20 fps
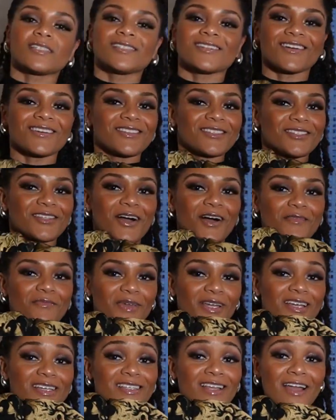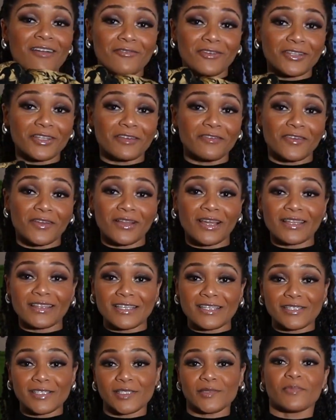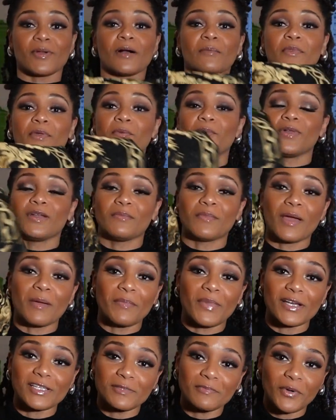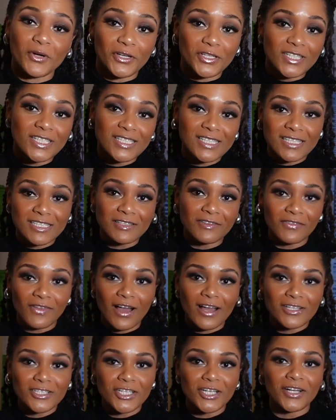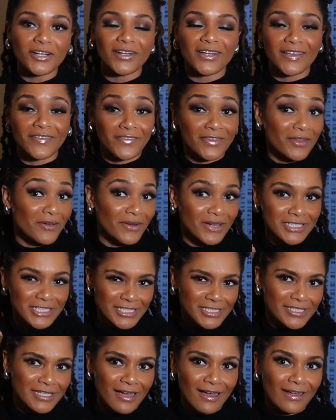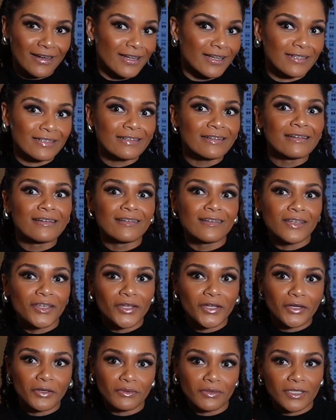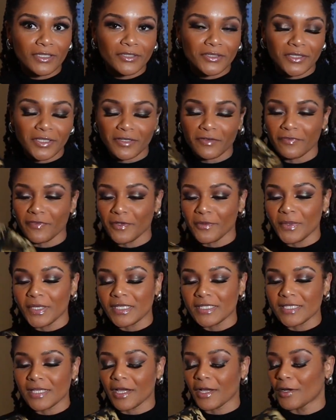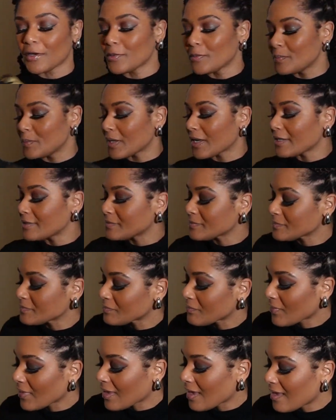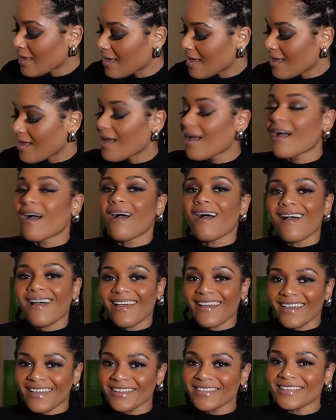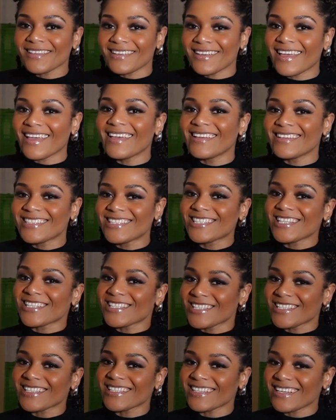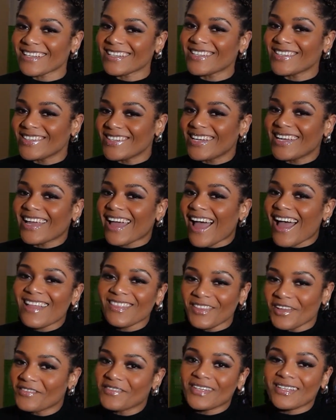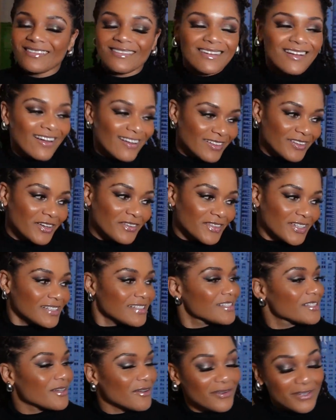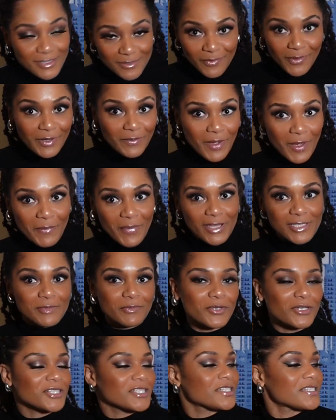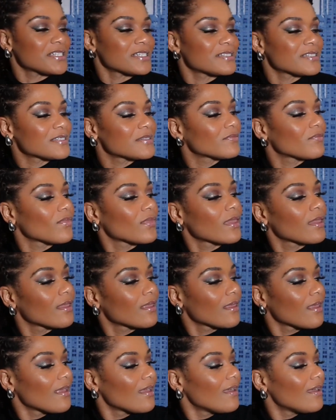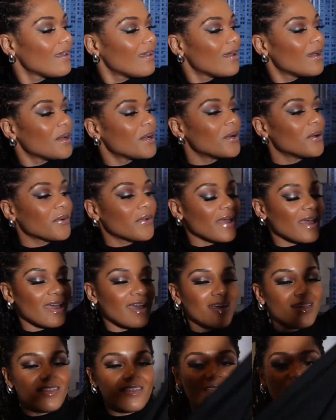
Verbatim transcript: start this off because I really feel like this is probably one of my best purchases of last year even though I just got it you know literally a few weeks ago but it it's just I love it I love it so it's one of my best purchases okay